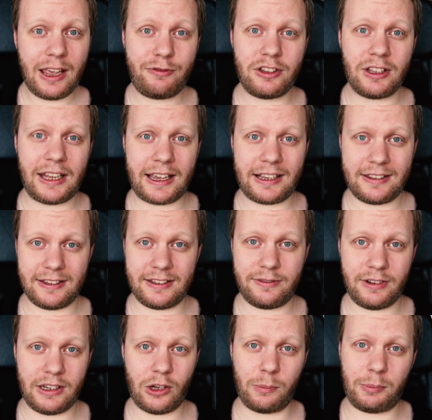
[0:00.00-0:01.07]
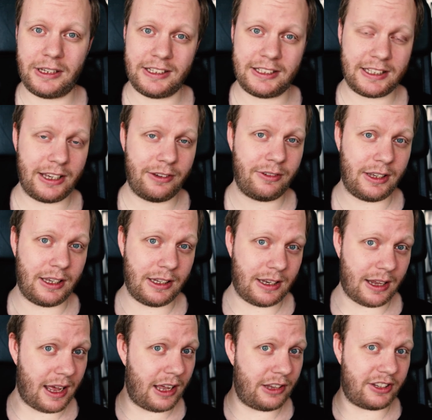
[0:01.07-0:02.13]
If you like this video, please give it
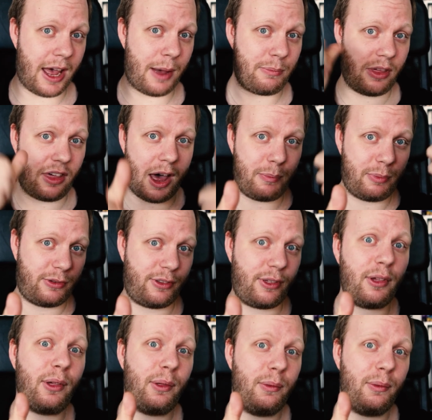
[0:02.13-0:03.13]
uh, some thumbs.